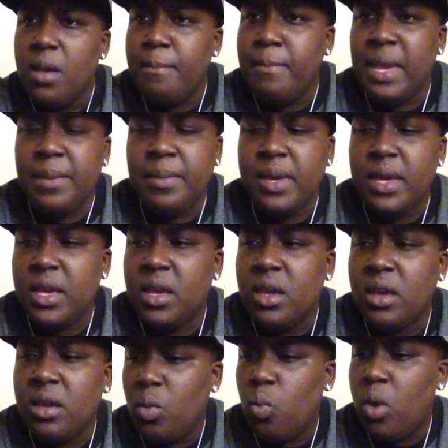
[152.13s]

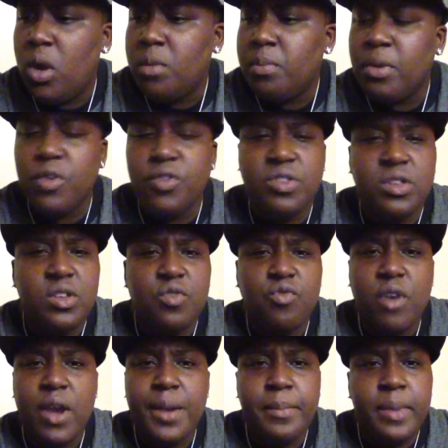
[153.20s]
Maybe one person is
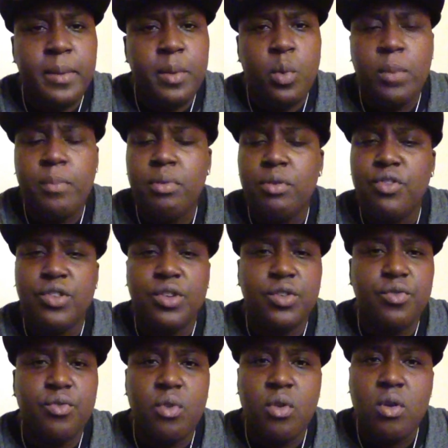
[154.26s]
right, maybe one person
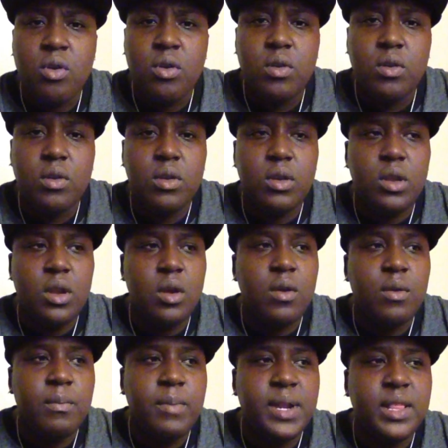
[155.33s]
is wrong, you
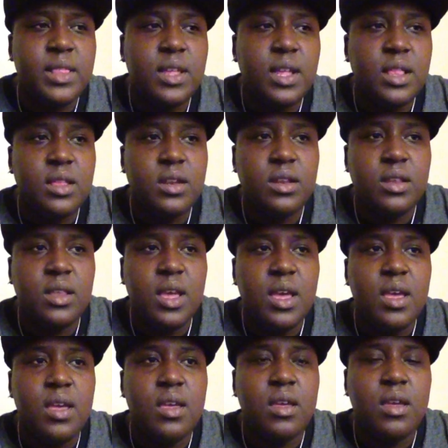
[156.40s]
know, but at the end of the
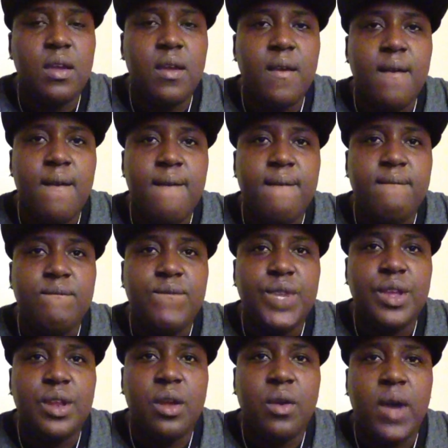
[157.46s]
day,
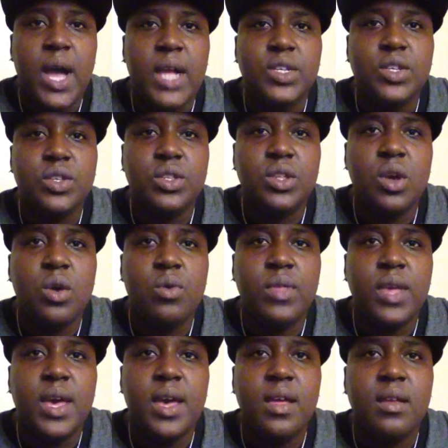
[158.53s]
you know, I just know
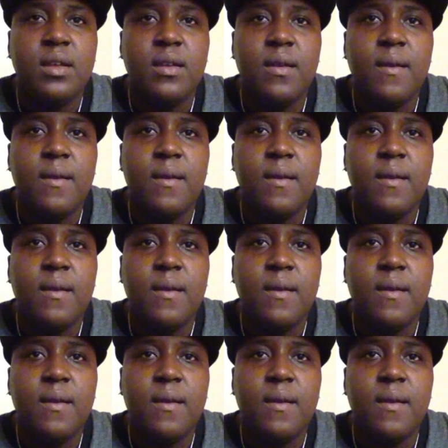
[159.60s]
that